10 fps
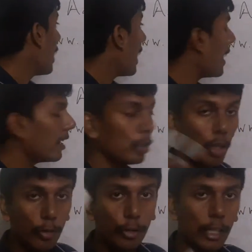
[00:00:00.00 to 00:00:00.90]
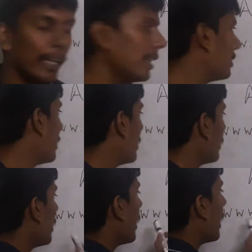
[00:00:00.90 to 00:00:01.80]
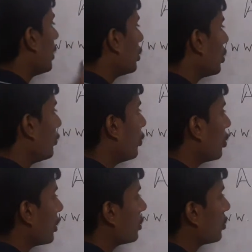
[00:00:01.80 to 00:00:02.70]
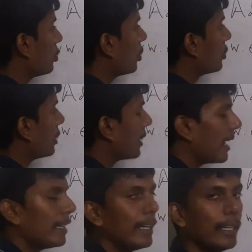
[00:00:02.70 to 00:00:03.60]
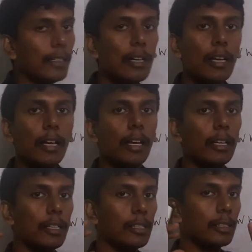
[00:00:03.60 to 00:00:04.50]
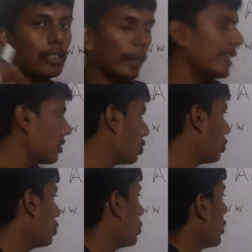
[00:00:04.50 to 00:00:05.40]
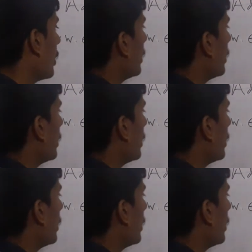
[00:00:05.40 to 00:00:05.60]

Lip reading: And don't forget that Electrofocus 2019 is coming soon.